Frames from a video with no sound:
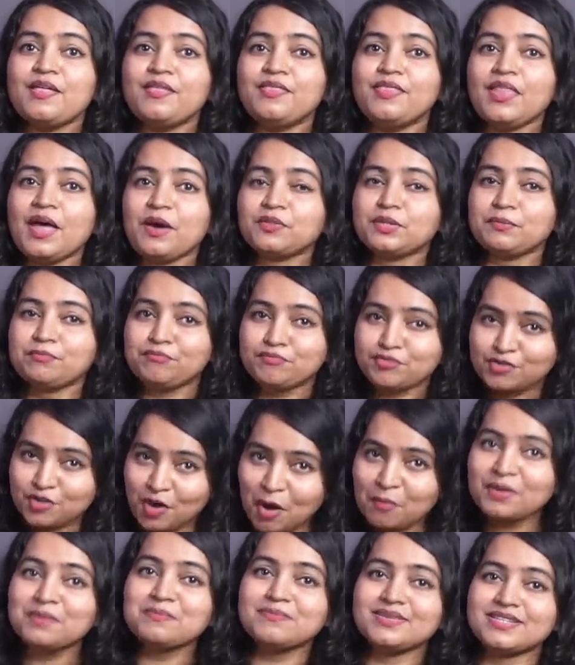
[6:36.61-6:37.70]
Now the
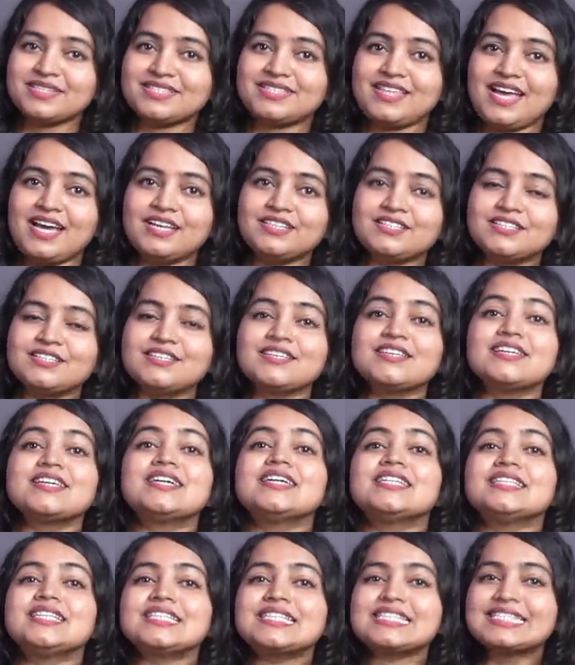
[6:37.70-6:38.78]
problem is that
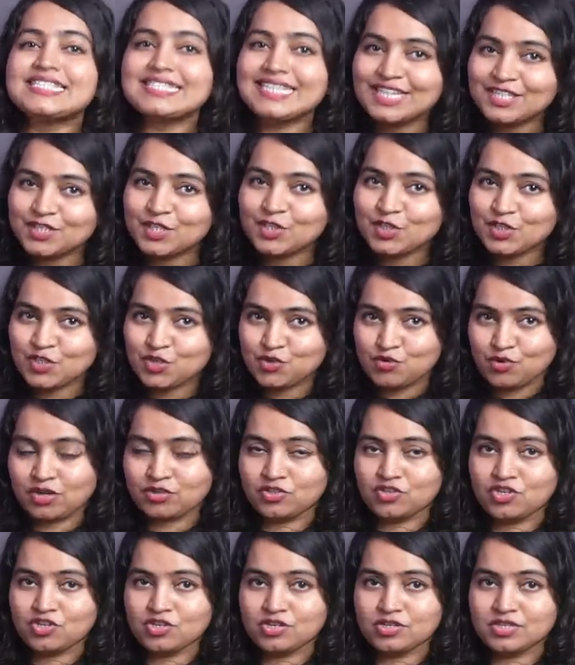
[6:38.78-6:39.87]
the sentence
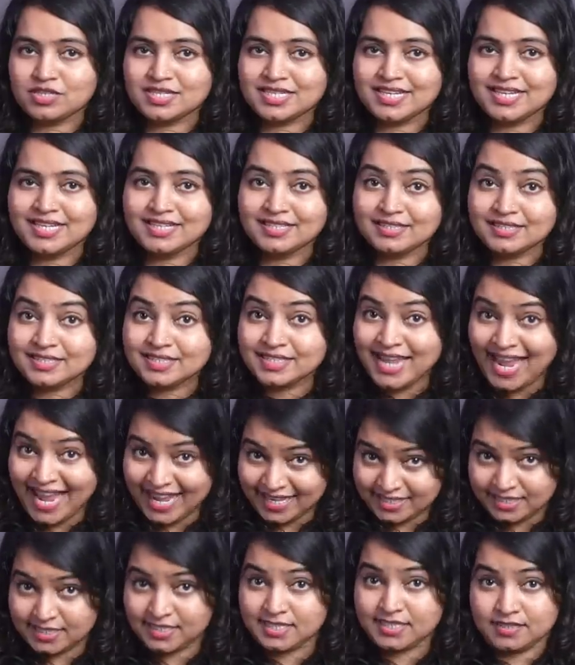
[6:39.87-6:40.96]
structures in
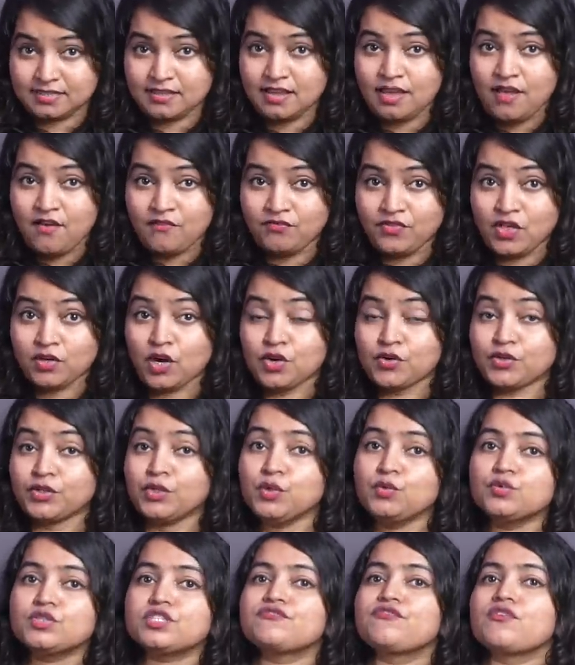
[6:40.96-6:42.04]
texts that are
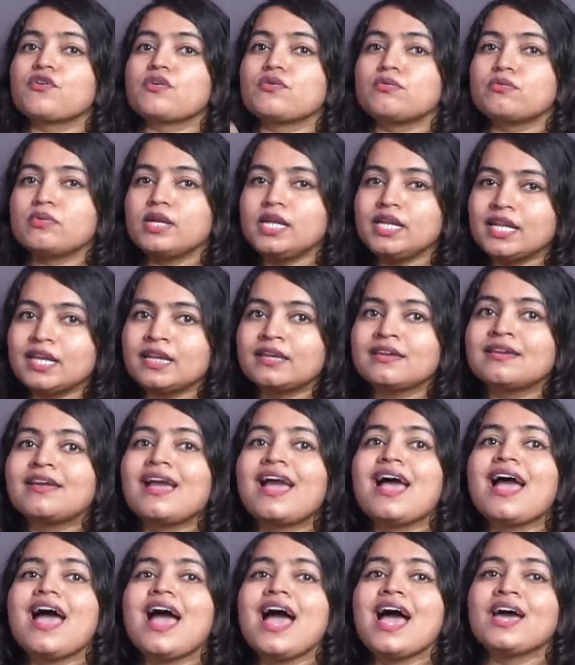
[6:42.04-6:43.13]
used for reading
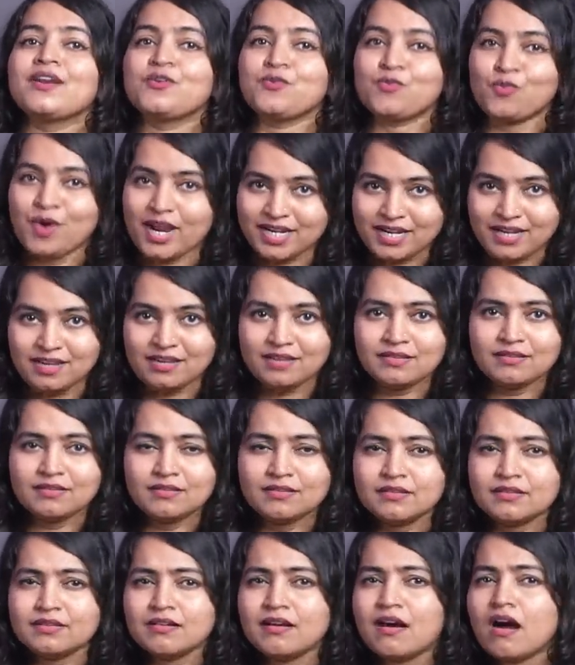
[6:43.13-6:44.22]
and writing
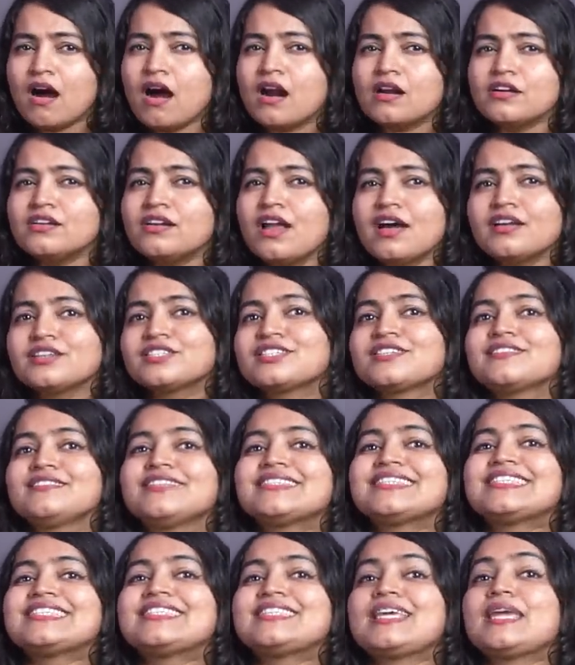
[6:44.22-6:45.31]
are not
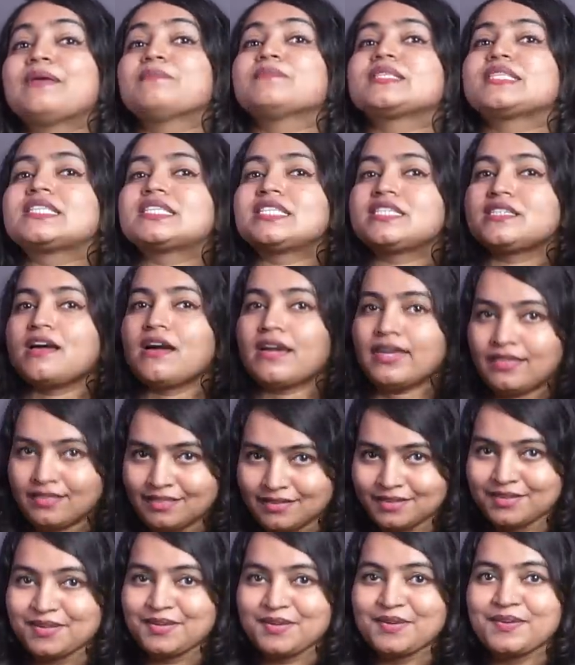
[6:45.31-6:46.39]
the same style